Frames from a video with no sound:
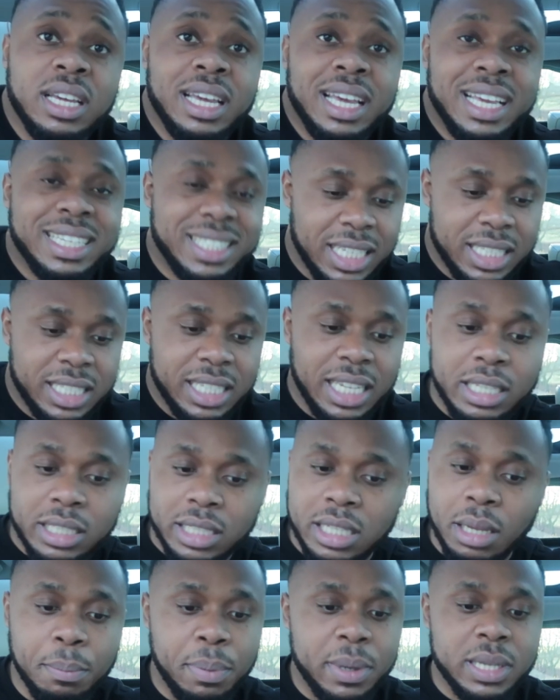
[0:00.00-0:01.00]
It's as
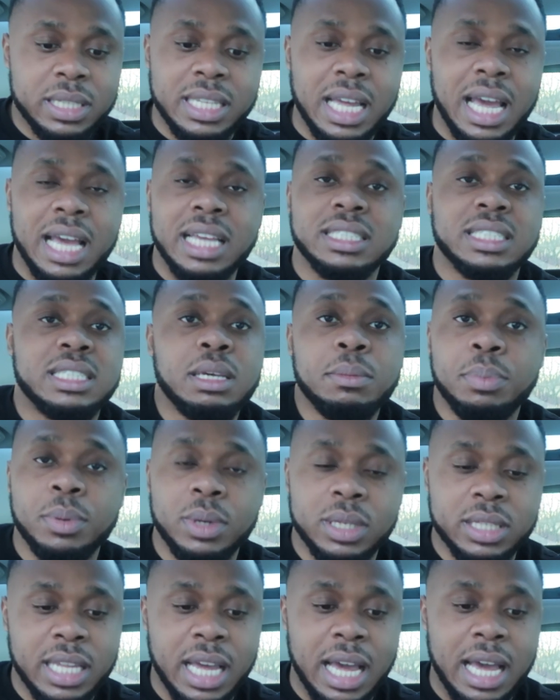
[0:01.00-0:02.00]
simple as that,
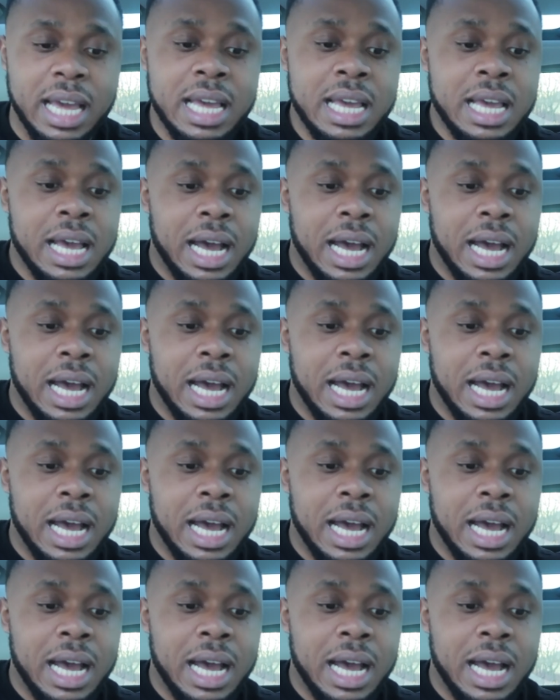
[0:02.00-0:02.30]
simple as that.